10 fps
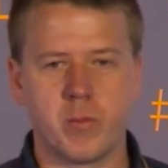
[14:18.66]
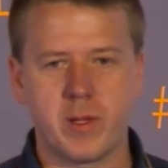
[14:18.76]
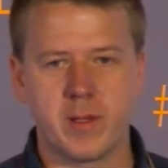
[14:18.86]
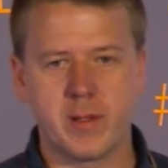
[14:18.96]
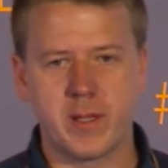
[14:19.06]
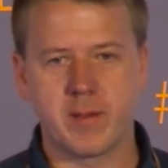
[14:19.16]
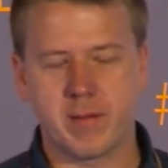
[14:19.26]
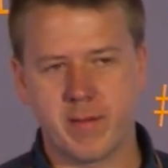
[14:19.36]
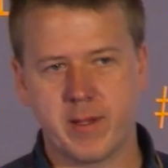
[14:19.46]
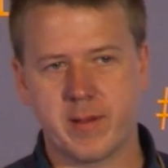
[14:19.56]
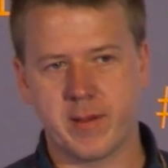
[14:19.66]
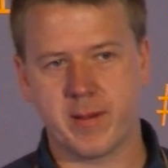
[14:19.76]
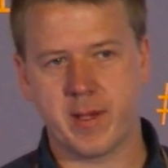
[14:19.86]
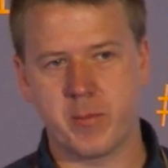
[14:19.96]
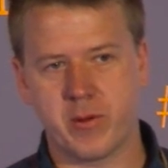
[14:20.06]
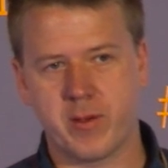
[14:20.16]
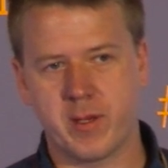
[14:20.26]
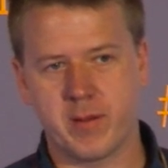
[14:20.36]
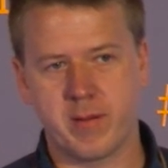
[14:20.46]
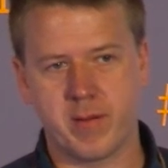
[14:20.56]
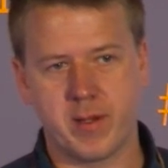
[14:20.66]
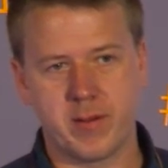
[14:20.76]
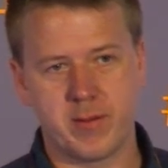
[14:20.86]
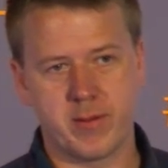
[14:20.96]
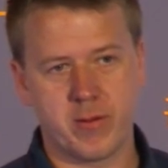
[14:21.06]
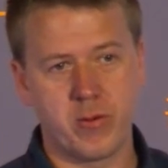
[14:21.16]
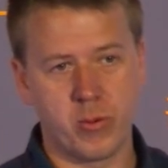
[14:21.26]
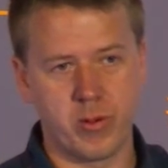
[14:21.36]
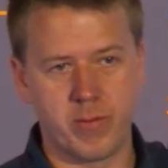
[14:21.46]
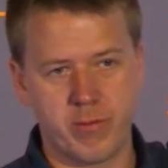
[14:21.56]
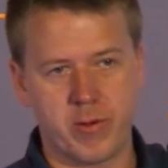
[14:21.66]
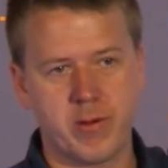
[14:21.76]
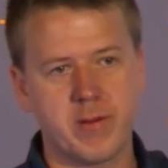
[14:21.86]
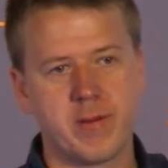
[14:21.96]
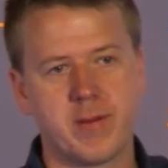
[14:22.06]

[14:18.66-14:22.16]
you mean integrating the ChemLocator into the Google Word?